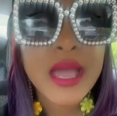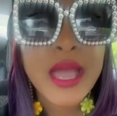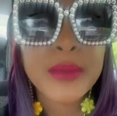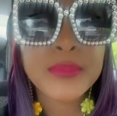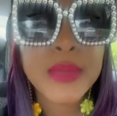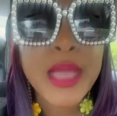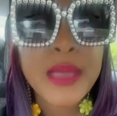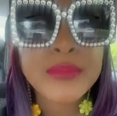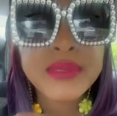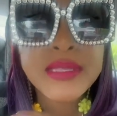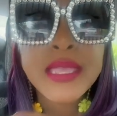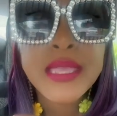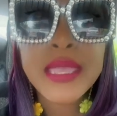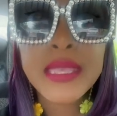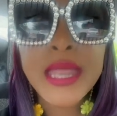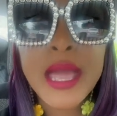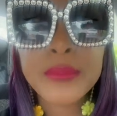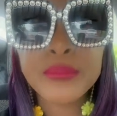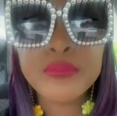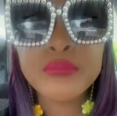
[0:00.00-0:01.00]
I'm seeing
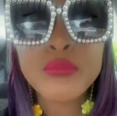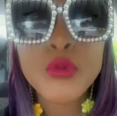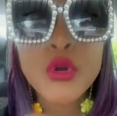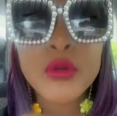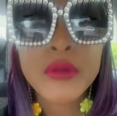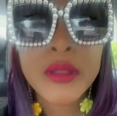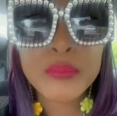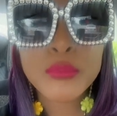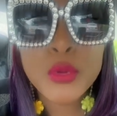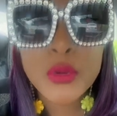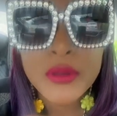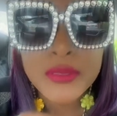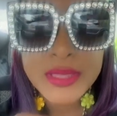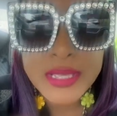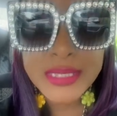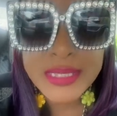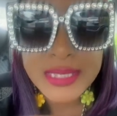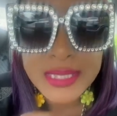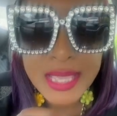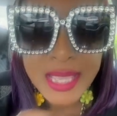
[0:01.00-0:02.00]
it happen more and more
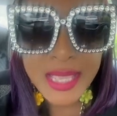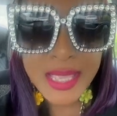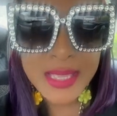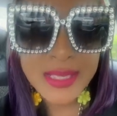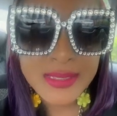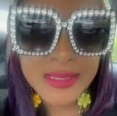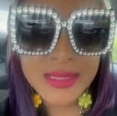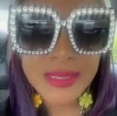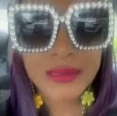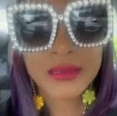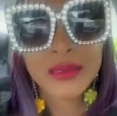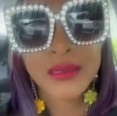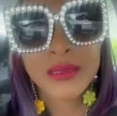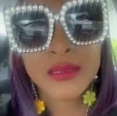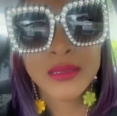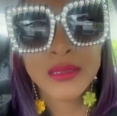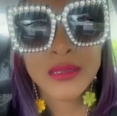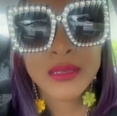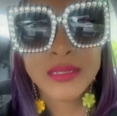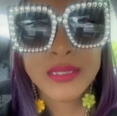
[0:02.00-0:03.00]
these days.
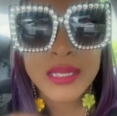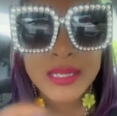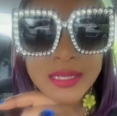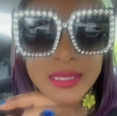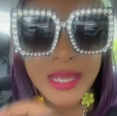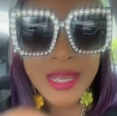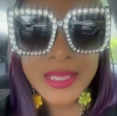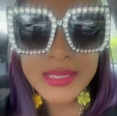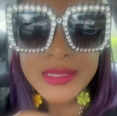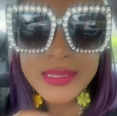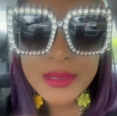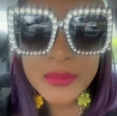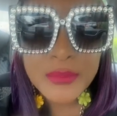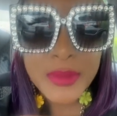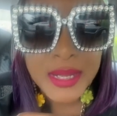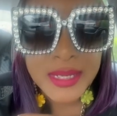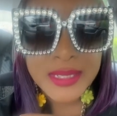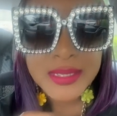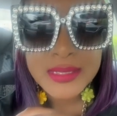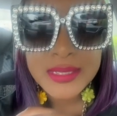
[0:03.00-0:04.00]
Today
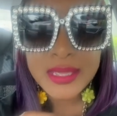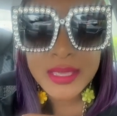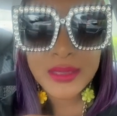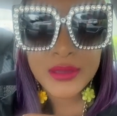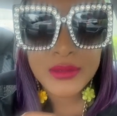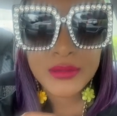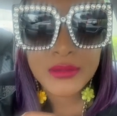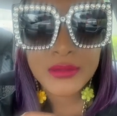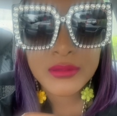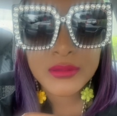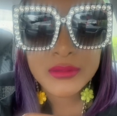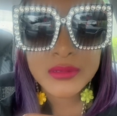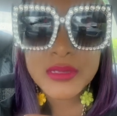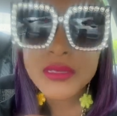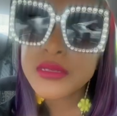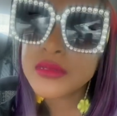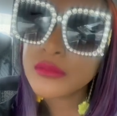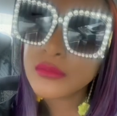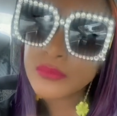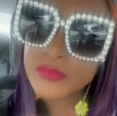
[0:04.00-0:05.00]
somebody's here.
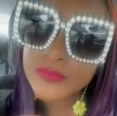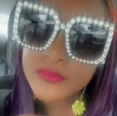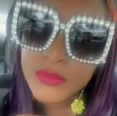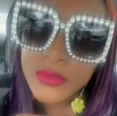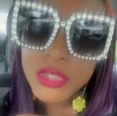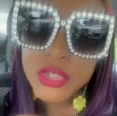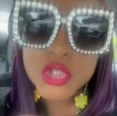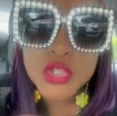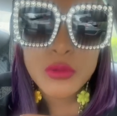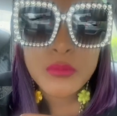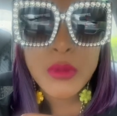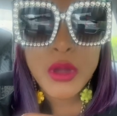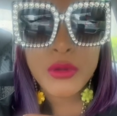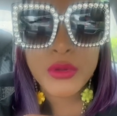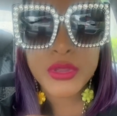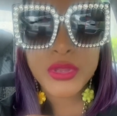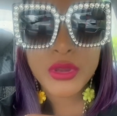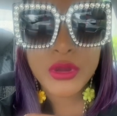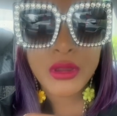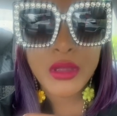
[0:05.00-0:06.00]

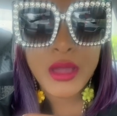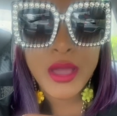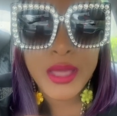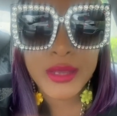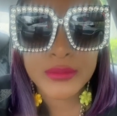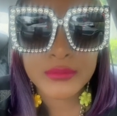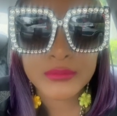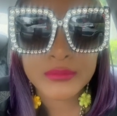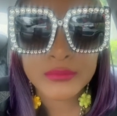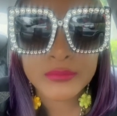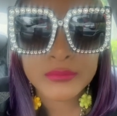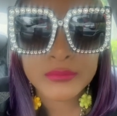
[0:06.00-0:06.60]
Tomorrow you're gone.